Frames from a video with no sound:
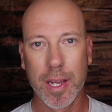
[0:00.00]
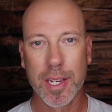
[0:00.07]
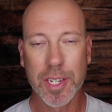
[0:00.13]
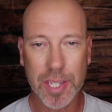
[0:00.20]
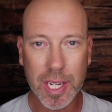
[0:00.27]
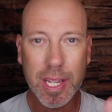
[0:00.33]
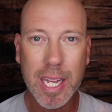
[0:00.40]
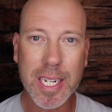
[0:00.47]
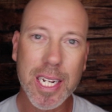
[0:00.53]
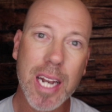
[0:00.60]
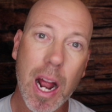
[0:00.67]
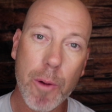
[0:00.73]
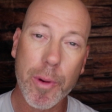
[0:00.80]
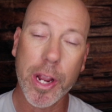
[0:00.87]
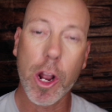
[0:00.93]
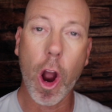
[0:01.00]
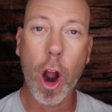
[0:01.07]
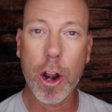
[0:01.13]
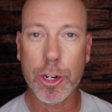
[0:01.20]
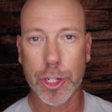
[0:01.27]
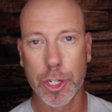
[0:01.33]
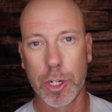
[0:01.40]
You see, they did not
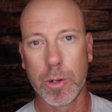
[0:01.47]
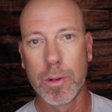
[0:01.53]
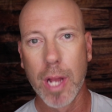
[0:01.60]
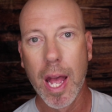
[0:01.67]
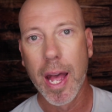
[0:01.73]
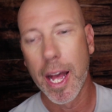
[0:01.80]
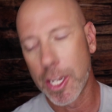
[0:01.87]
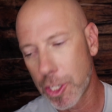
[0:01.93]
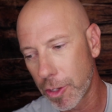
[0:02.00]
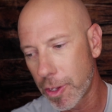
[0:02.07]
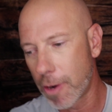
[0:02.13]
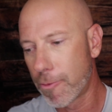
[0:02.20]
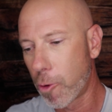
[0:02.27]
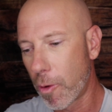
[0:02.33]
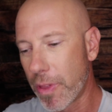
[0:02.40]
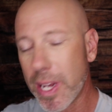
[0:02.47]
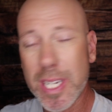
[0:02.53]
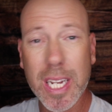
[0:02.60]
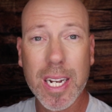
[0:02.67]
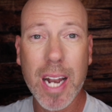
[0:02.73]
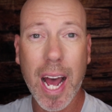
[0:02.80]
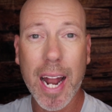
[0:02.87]
regard you. And so therefore, they
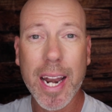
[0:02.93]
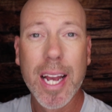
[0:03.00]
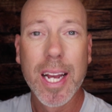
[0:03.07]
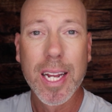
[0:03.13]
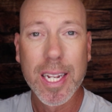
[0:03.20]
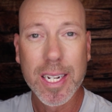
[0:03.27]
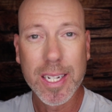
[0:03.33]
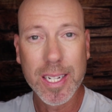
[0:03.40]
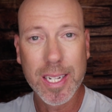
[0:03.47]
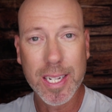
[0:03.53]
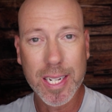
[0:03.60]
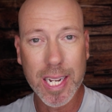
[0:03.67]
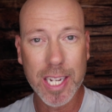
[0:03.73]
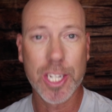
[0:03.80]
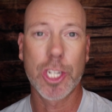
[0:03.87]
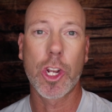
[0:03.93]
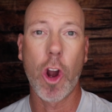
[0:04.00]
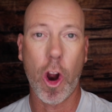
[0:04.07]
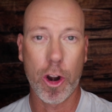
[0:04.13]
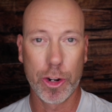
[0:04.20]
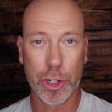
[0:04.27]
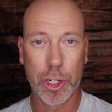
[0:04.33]
did not
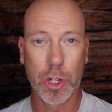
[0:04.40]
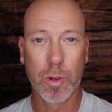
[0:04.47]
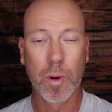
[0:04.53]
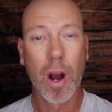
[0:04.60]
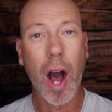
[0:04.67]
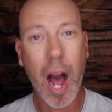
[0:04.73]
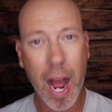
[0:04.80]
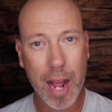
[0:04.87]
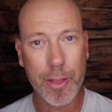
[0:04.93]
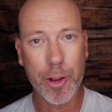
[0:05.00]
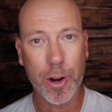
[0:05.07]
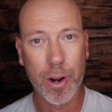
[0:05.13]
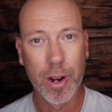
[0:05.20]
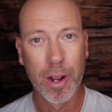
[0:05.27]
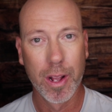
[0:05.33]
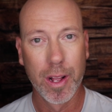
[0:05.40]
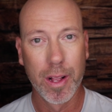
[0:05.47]
discard you either.